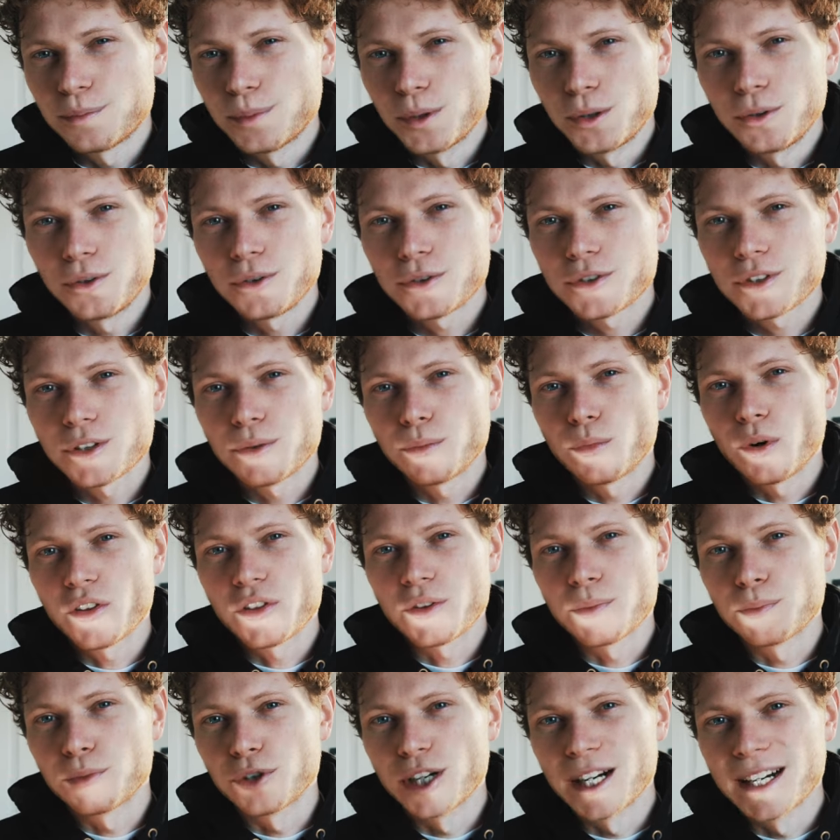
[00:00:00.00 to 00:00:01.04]
but also what
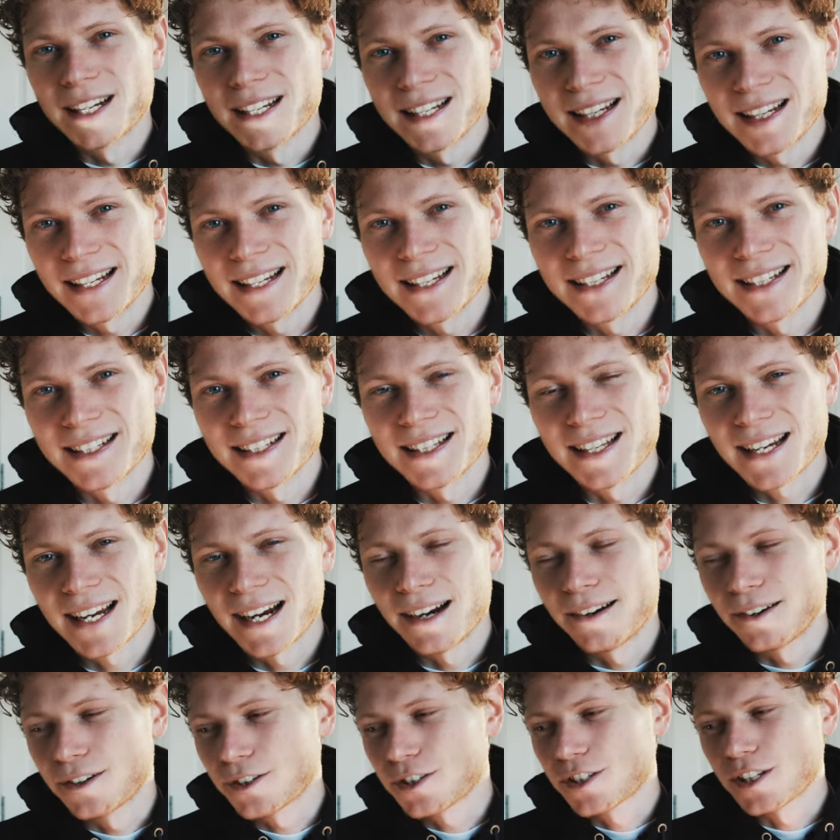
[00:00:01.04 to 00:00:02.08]
the brand is, the
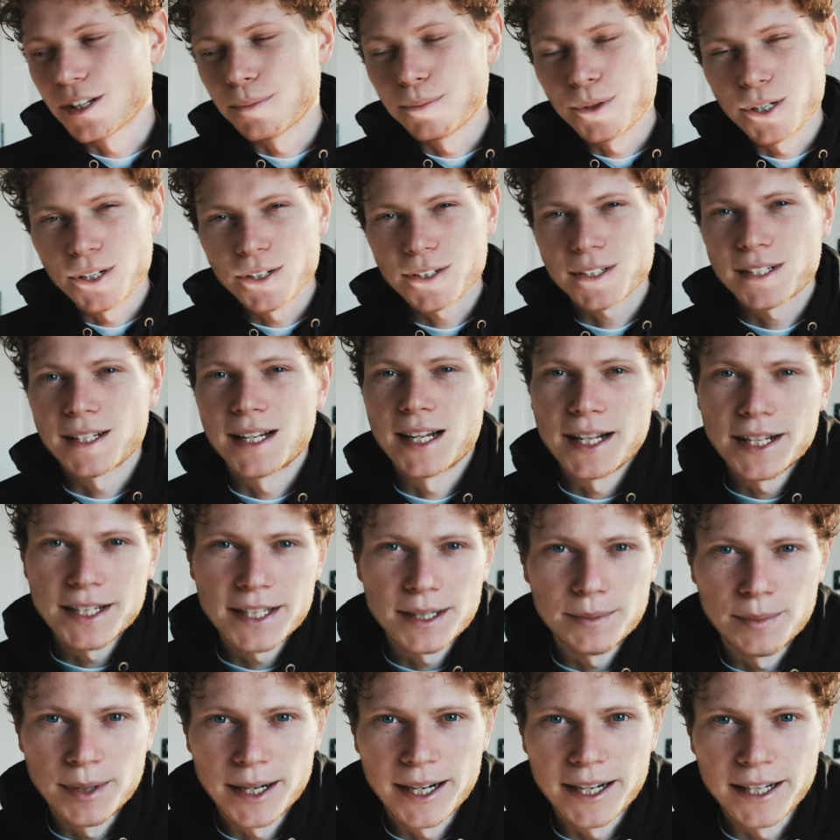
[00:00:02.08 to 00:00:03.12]
character, the
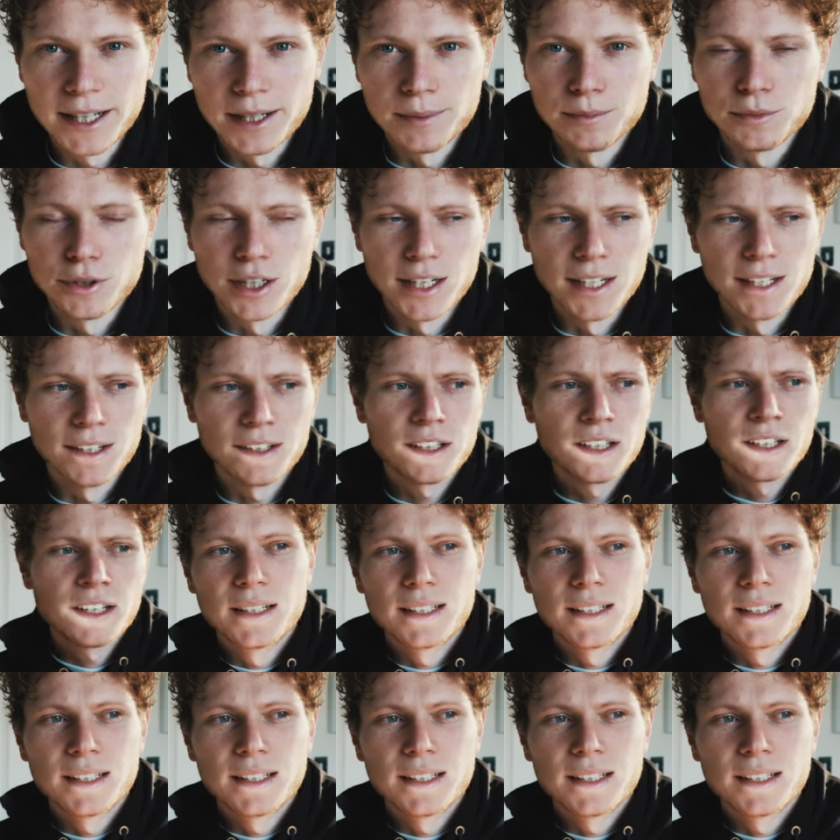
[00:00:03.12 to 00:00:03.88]
personality behind the brand.